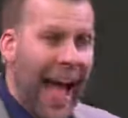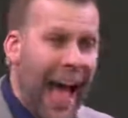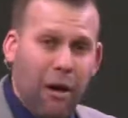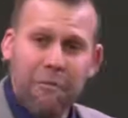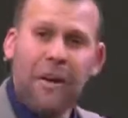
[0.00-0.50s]

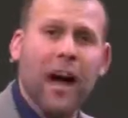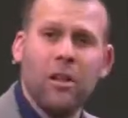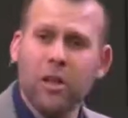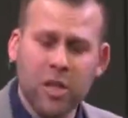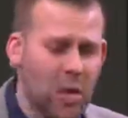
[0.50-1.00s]
I'll
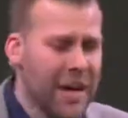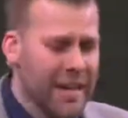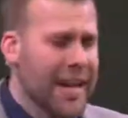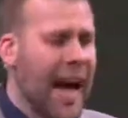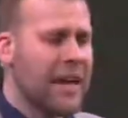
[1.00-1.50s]
follow you.
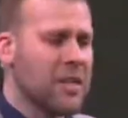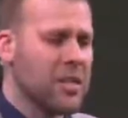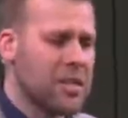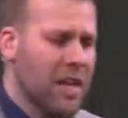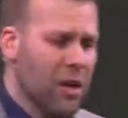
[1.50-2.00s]
God is
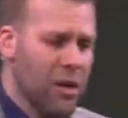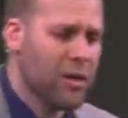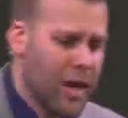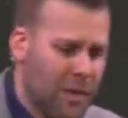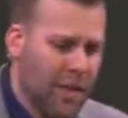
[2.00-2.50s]
still
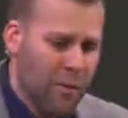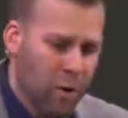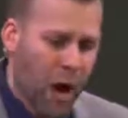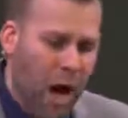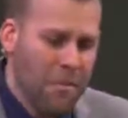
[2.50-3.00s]
looking
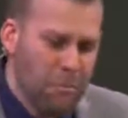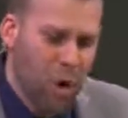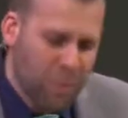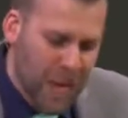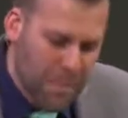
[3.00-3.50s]
for
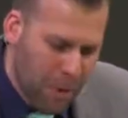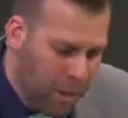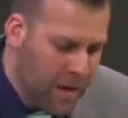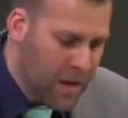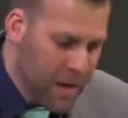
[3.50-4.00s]
humble
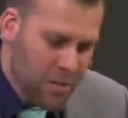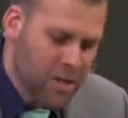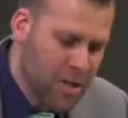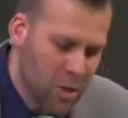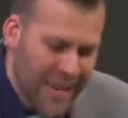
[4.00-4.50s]
people. Number
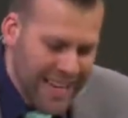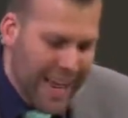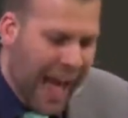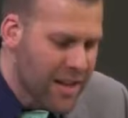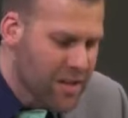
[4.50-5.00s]
two,
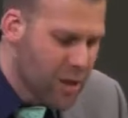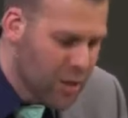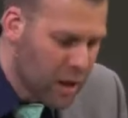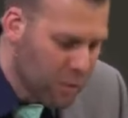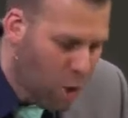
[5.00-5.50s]
God is
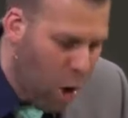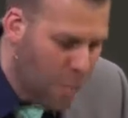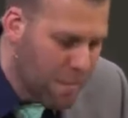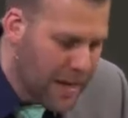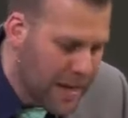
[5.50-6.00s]
looking for
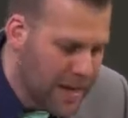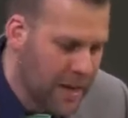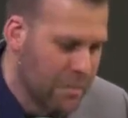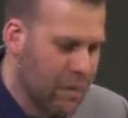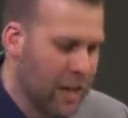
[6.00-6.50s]

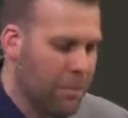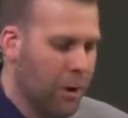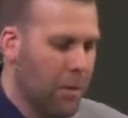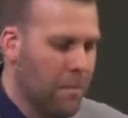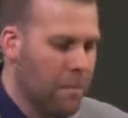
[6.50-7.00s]
obedient
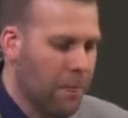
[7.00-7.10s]
people.